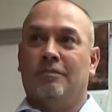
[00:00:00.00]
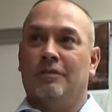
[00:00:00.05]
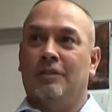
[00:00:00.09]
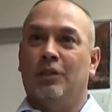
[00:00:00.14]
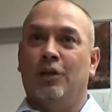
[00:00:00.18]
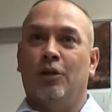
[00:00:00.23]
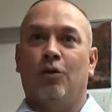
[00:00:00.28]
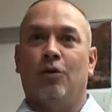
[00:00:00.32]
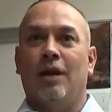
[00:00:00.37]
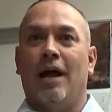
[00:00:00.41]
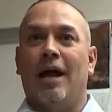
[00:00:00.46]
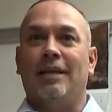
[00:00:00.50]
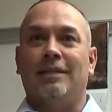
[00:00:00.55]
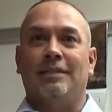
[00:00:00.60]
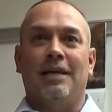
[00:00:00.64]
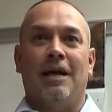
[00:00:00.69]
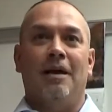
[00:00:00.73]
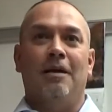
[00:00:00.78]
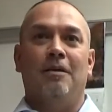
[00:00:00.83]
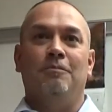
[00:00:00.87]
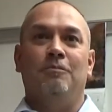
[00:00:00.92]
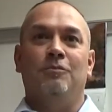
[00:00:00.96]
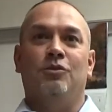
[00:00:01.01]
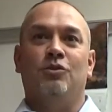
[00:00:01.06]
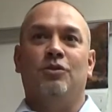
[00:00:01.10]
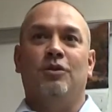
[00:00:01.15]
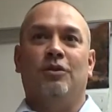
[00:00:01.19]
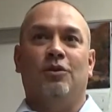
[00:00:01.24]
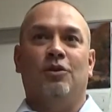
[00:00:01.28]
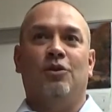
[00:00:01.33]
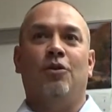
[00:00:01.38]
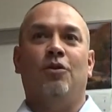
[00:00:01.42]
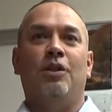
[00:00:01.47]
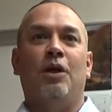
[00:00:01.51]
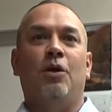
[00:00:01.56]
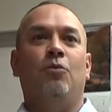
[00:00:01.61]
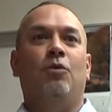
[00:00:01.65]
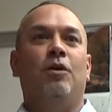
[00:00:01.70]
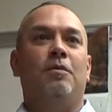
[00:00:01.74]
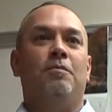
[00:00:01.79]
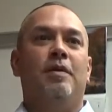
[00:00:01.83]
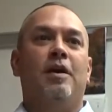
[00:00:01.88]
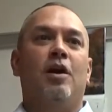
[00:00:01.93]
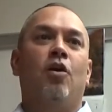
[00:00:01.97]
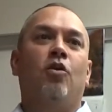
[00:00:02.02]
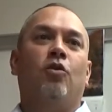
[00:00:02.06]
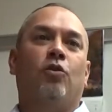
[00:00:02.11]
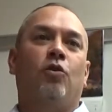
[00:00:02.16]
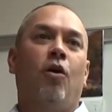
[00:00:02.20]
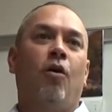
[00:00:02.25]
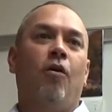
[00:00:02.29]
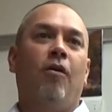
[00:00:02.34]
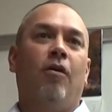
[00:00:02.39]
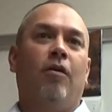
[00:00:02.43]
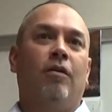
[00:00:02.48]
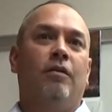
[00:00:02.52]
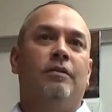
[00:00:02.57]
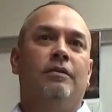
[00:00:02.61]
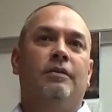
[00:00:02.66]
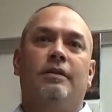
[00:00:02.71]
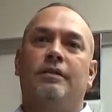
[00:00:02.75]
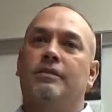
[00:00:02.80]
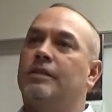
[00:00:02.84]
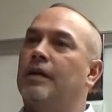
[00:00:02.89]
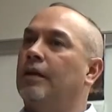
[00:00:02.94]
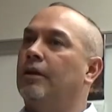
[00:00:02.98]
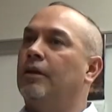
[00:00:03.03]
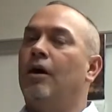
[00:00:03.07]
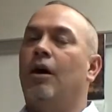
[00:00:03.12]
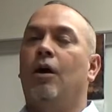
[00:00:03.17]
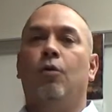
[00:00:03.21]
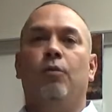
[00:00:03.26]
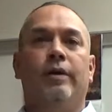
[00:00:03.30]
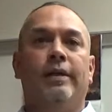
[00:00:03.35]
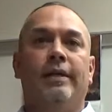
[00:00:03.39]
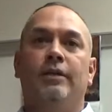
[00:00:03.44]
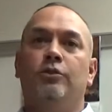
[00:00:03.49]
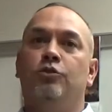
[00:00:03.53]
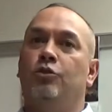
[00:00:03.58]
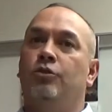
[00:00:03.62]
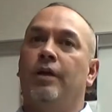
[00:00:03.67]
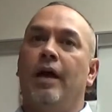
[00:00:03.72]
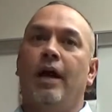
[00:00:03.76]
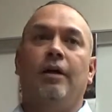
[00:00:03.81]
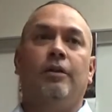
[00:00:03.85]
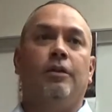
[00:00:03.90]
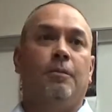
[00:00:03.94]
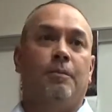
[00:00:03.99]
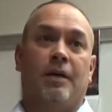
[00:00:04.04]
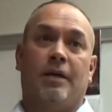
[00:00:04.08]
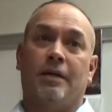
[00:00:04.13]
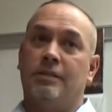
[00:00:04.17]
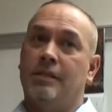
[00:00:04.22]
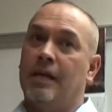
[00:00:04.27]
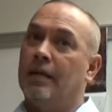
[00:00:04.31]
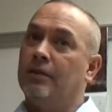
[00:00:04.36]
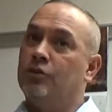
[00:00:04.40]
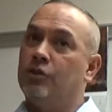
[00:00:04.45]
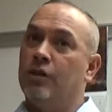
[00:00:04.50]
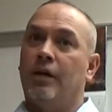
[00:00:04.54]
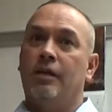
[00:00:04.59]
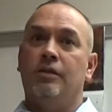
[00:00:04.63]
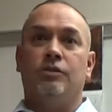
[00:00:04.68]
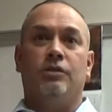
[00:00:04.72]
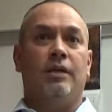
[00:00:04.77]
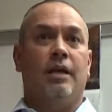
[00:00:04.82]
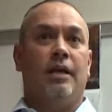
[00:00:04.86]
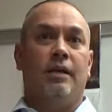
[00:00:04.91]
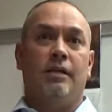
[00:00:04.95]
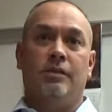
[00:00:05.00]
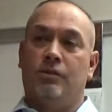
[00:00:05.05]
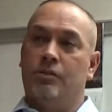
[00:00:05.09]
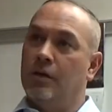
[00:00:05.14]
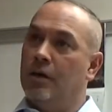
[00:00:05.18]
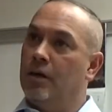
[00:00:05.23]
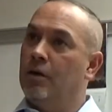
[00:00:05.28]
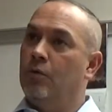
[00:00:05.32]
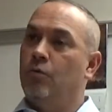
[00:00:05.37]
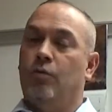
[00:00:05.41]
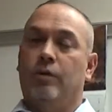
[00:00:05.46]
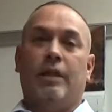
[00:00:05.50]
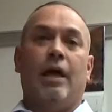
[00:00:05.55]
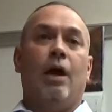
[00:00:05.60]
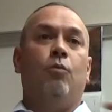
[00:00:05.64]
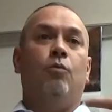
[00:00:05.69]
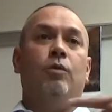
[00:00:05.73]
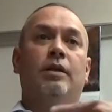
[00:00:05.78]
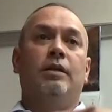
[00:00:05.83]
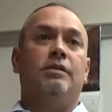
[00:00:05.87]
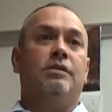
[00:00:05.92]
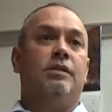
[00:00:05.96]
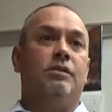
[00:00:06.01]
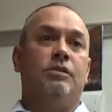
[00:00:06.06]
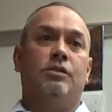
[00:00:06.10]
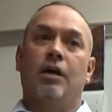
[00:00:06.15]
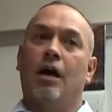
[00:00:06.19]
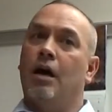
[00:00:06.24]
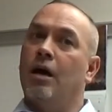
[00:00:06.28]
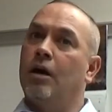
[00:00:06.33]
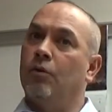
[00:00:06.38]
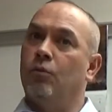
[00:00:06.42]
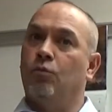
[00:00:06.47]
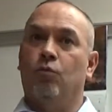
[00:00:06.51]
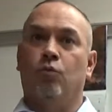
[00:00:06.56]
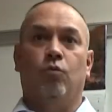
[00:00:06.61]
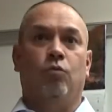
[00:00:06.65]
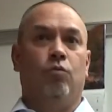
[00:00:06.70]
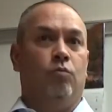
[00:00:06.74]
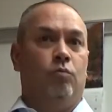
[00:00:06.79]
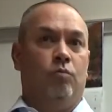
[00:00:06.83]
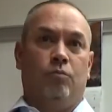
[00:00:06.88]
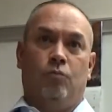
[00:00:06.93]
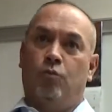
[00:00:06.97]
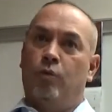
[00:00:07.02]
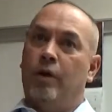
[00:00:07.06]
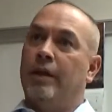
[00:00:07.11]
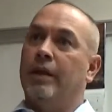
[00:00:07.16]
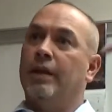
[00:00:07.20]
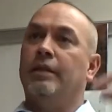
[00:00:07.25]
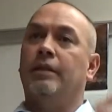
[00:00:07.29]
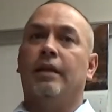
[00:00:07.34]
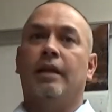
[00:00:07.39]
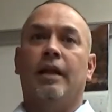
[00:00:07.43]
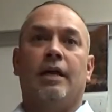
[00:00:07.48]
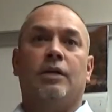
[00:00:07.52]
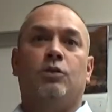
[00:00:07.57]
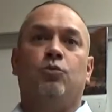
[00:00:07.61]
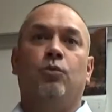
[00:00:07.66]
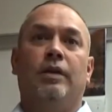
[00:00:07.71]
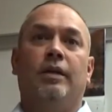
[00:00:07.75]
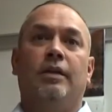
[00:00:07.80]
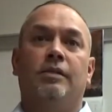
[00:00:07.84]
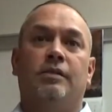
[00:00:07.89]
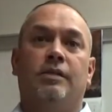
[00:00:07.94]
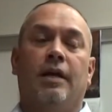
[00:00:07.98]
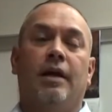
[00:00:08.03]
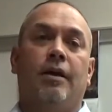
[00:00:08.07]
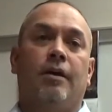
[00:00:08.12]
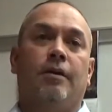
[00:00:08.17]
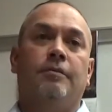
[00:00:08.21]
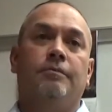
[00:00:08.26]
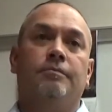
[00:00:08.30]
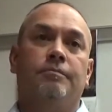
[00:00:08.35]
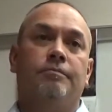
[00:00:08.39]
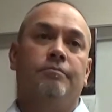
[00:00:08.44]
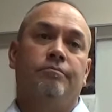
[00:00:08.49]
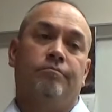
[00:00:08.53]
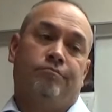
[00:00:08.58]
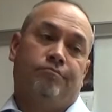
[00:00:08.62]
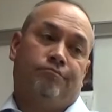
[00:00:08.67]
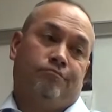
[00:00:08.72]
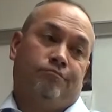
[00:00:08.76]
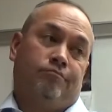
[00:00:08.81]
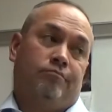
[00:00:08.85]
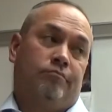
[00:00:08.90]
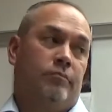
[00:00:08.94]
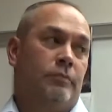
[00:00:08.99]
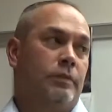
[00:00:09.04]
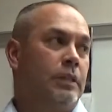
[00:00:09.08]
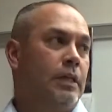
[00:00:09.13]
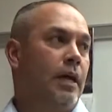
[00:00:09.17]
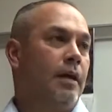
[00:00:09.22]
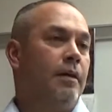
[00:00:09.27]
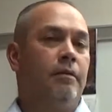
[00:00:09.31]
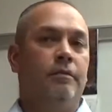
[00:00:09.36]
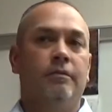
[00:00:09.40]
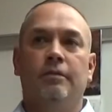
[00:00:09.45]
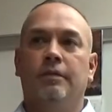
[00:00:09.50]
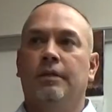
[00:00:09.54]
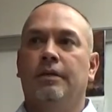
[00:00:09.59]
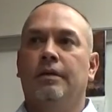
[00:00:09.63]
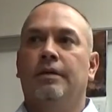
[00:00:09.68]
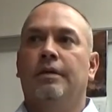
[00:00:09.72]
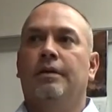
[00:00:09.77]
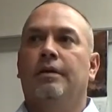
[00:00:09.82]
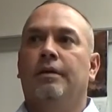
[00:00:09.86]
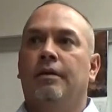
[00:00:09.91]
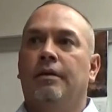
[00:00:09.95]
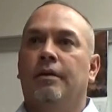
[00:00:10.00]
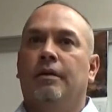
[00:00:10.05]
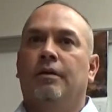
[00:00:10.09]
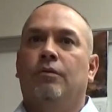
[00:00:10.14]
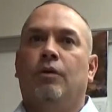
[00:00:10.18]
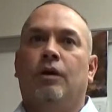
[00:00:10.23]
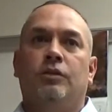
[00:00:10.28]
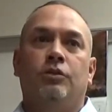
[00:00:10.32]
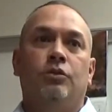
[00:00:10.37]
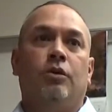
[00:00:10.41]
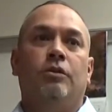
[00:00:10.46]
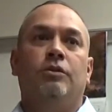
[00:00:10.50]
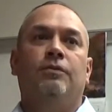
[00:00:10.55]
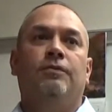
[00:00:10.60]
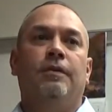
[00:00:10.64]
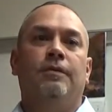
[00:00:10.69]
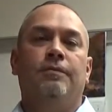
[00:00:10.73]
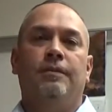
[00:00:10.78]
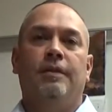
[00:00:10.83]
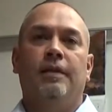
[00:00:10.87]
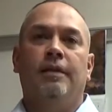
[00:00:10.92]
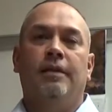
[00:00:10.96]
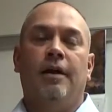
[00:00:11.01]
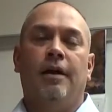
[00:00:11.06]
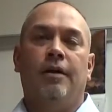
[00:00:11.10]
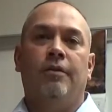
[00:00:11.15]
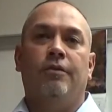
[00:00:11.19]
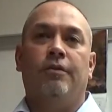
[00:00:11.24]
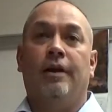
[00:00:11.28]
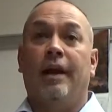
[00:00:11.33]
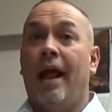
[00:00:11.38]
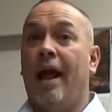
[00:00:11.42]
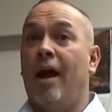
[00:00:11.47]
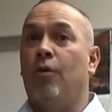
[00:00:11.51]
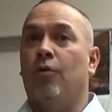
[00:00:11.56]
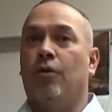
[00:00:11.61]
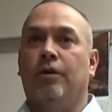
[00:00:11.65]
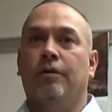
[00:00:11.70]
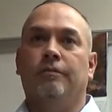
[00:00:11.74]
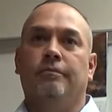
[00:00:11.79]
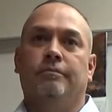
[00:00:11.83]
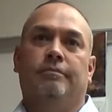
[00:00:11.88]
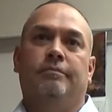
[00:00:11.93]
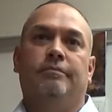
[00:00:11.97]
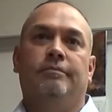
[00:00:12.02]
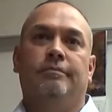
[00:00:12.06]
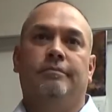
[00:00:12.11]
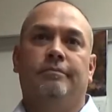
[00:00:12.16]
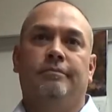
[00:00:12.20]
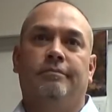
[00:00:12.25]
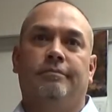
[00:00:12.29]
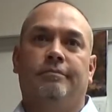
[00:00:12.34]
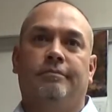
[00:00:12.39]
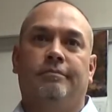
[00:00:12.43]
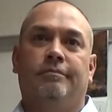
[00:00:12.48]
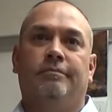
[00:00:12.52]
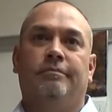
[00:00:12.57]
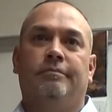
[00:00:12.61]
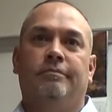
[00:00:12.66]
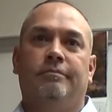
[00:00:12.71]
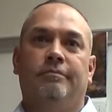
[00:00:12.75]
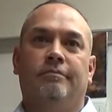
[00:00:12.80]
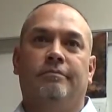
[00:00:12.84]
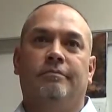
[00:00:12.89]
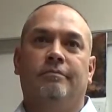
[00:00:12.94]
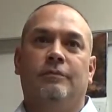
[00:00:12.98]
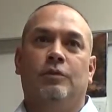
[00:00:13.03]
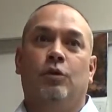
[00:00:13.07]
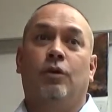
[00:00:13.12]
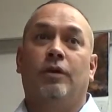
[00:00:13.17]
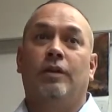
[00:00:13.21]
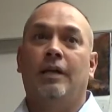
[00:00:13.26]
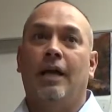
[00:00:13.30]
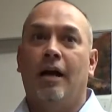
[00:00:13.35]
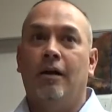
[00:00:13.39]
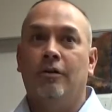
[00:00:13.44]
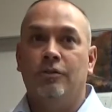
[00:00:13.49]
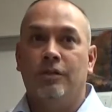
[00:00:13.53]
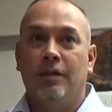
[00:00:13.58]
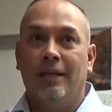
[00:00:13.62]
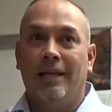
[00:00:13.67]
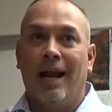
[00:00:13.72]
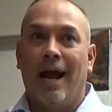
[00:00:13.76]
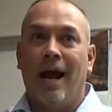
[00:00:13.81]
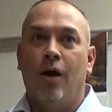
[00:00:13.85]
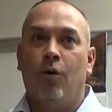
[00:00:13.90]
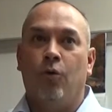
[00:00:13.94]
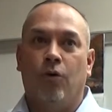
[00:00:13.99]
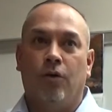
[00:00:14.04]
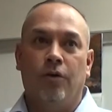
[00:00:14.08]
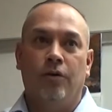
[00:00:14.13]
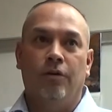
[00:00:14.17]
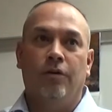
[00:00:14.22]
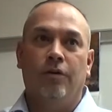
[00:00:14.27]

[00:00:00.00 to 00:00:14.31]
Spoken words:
you know, a lot of times, you know, they want to be on call. It's like, no, we need you down there because that judge says when that witness is done, we need the next witness there. Okay? I charge $1,500 an hour or $1,000 an hour.